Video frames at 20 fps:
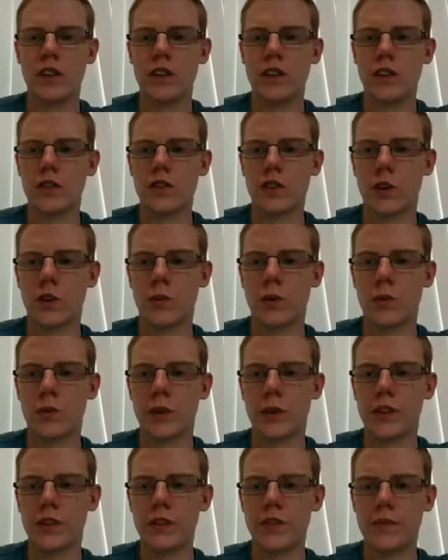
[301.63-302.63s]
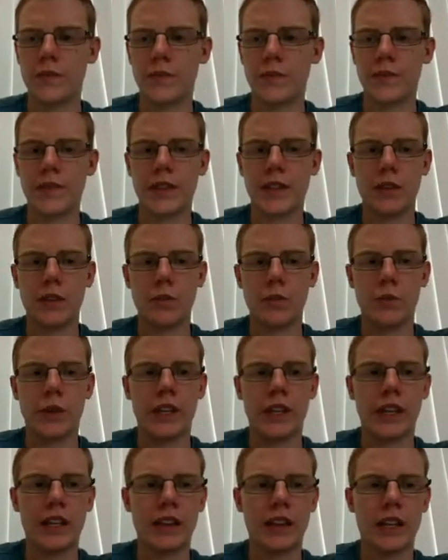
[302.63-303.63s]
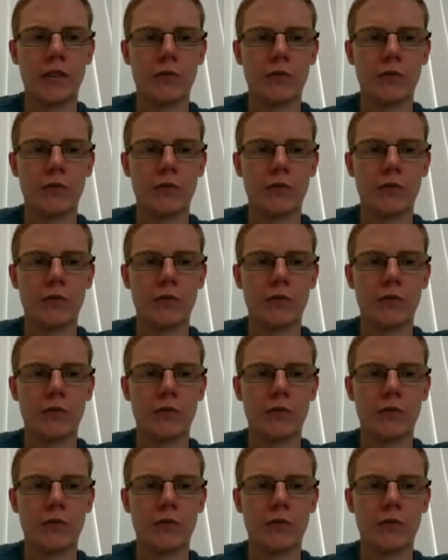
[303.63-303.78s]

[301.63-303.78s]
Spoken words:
So what we do, we get that